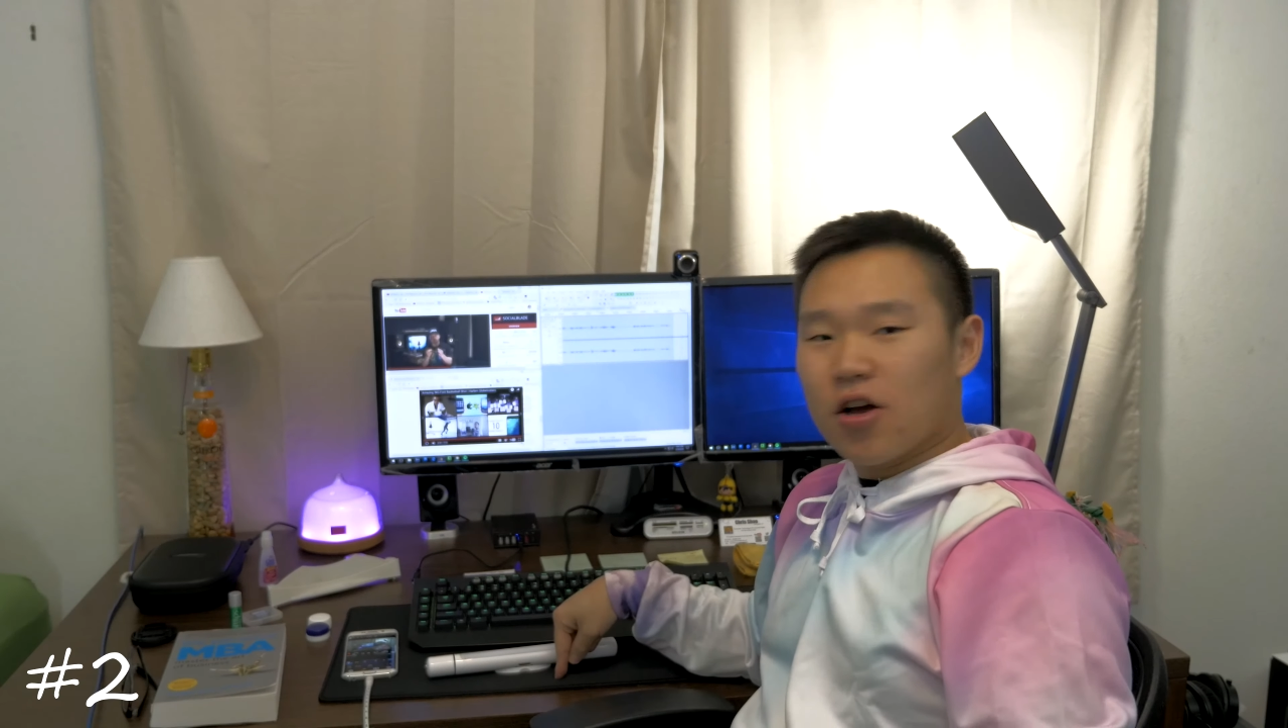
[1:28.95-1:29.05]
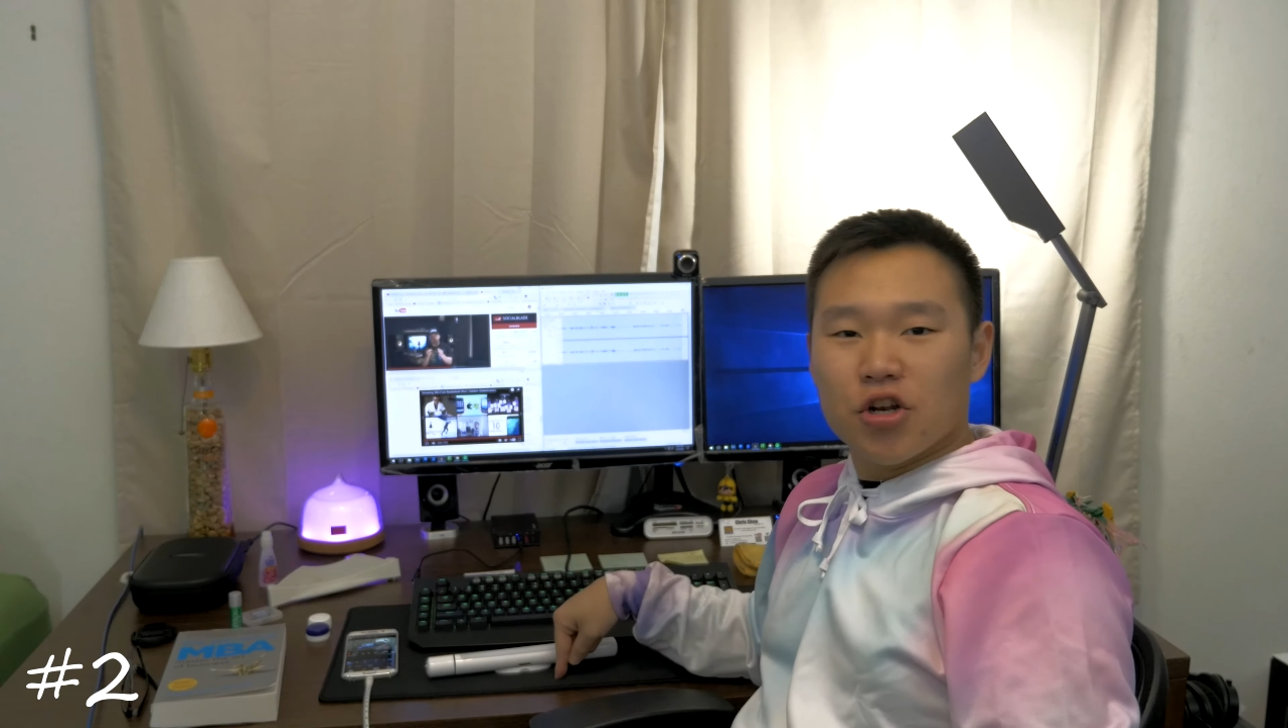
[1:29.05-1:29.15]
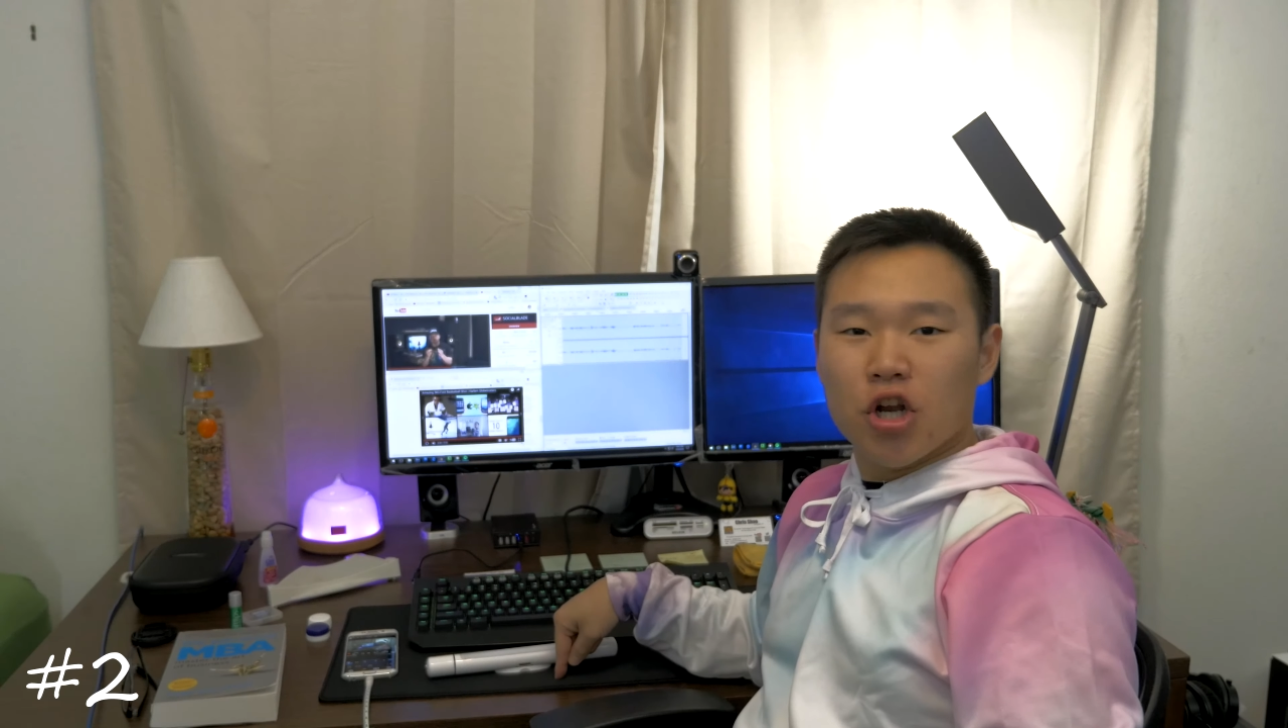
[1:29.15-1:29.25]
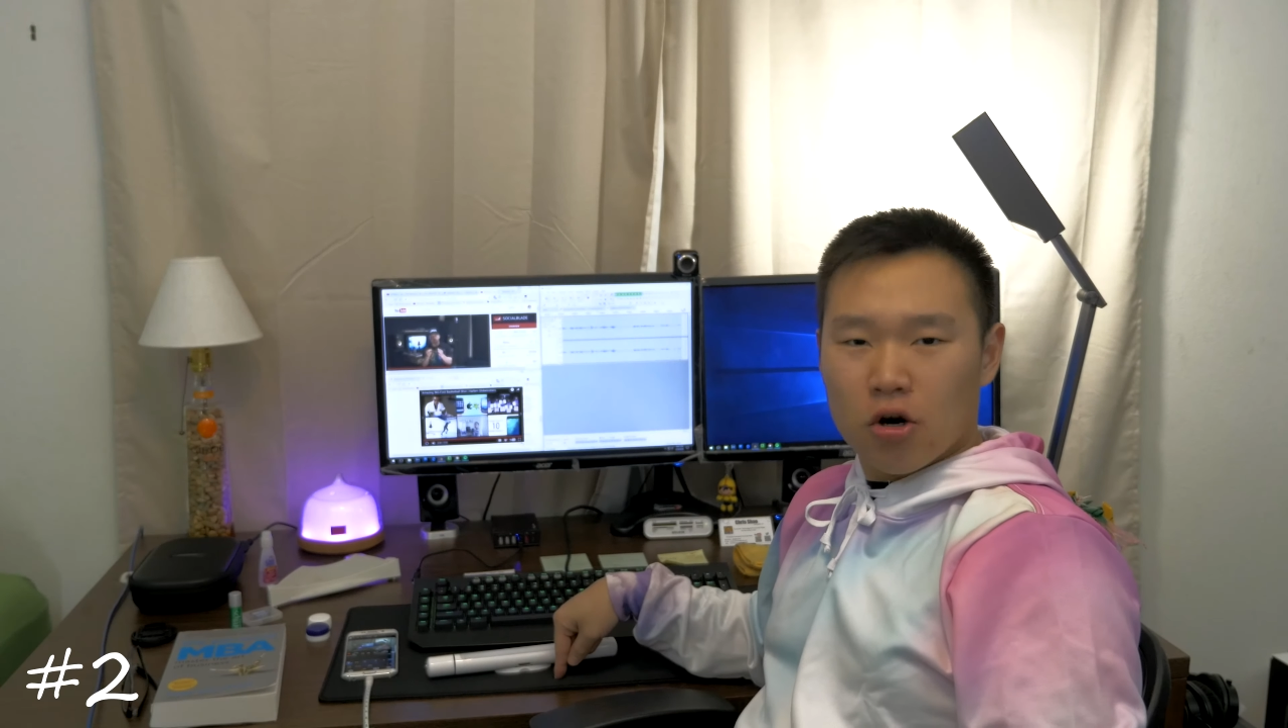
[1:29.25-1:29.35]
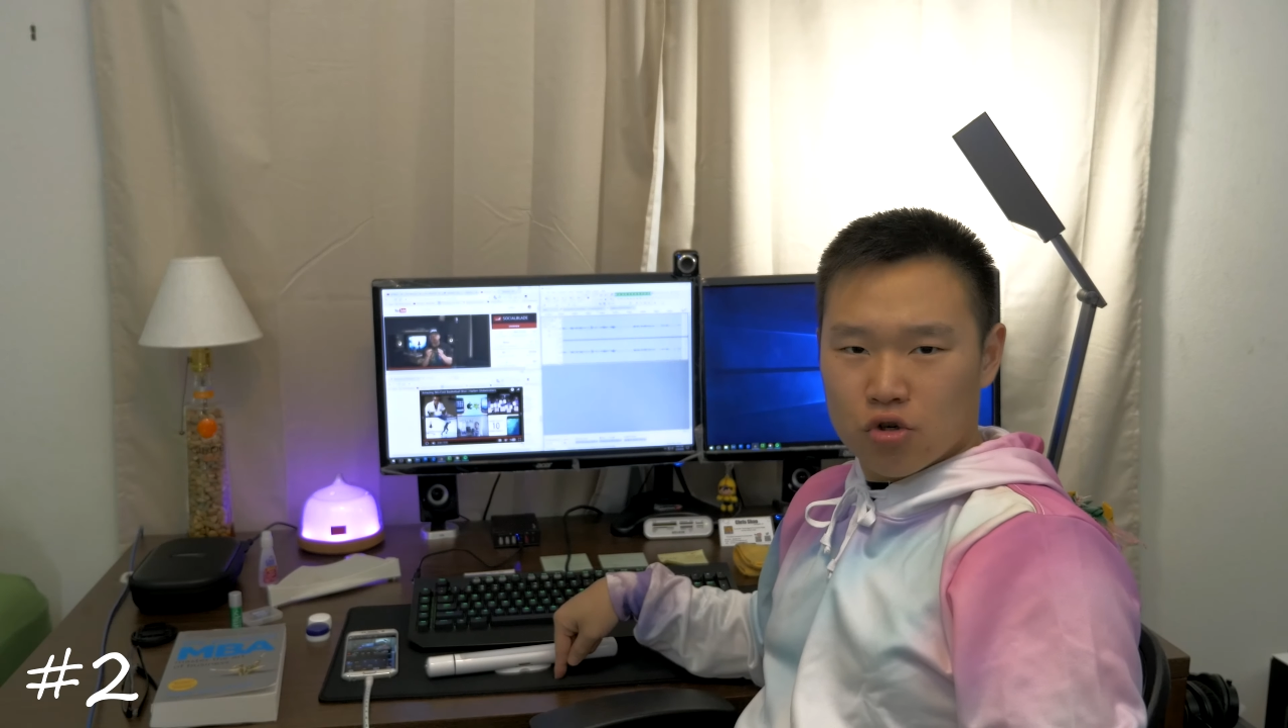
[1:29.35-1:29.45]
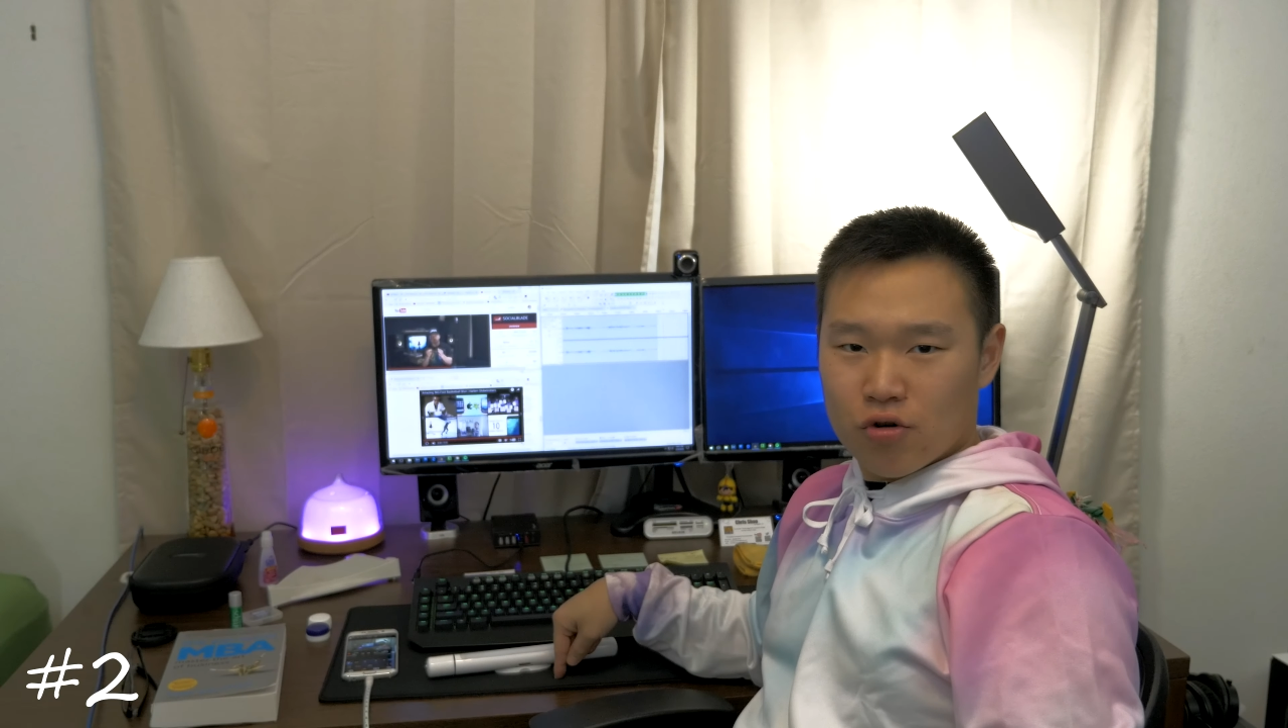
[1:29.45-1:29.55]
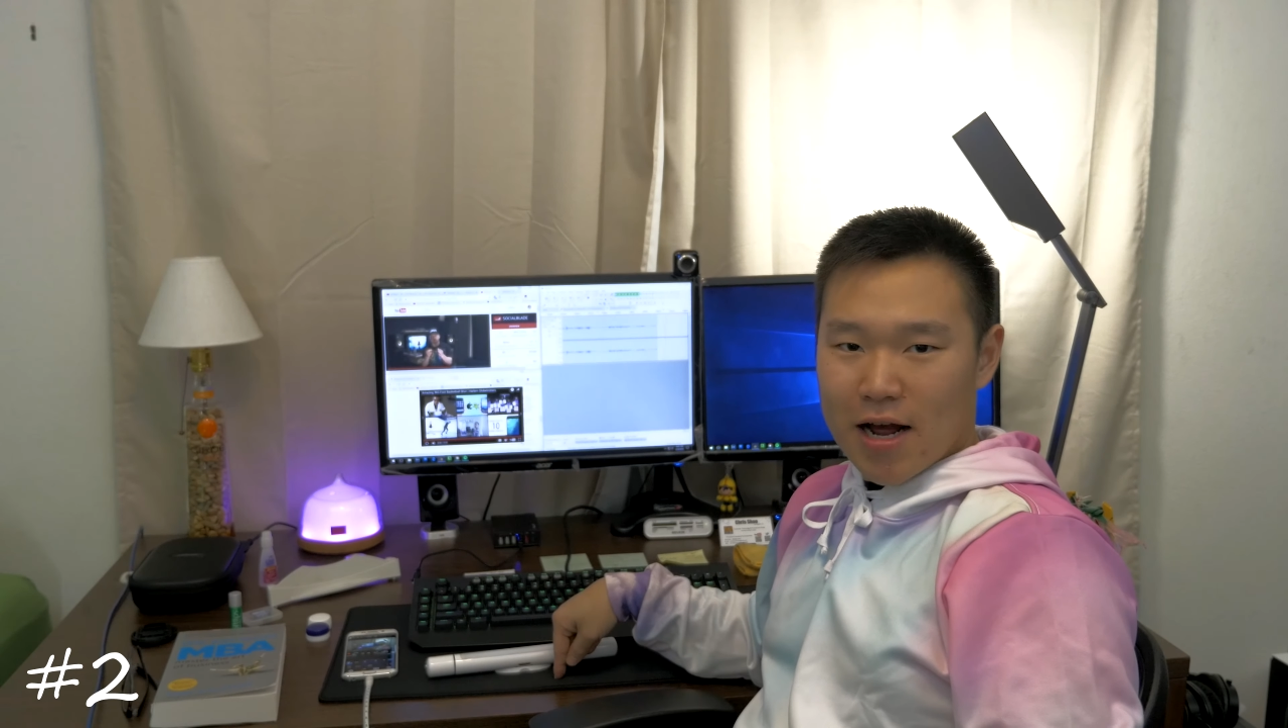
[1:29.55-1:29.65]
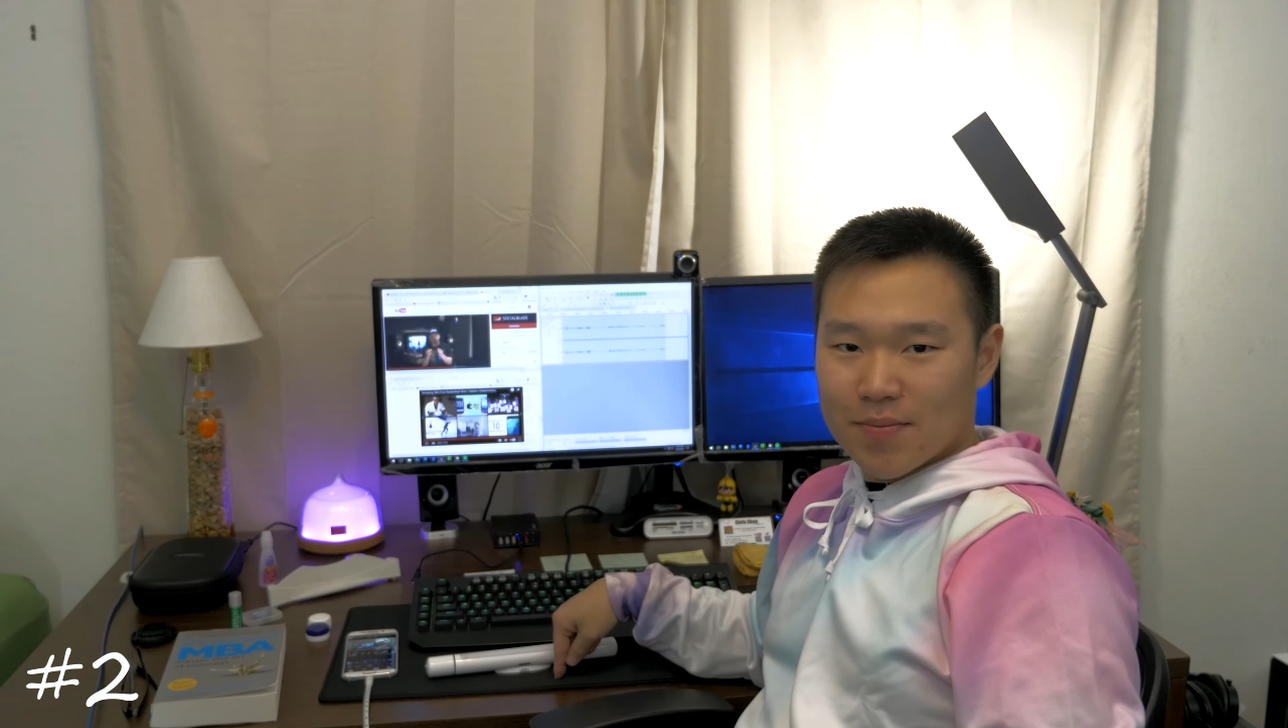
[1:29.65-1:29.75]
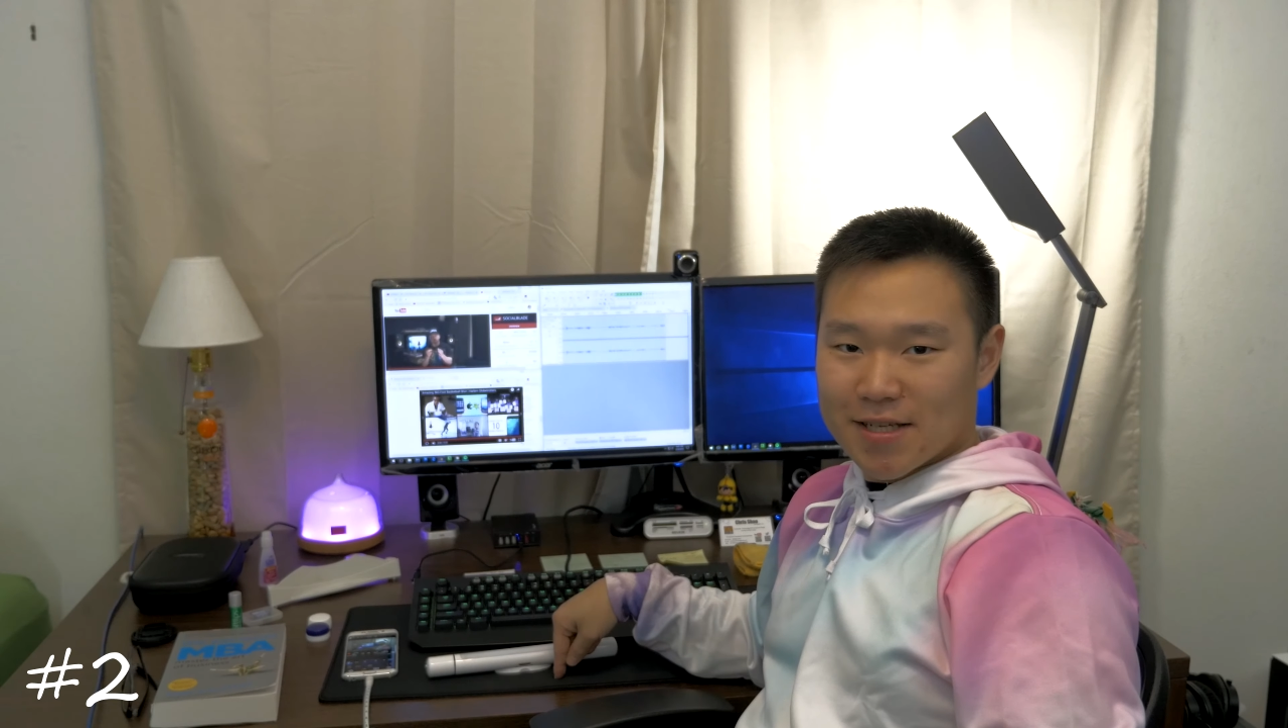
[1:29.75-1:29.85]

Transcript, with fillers: No tramp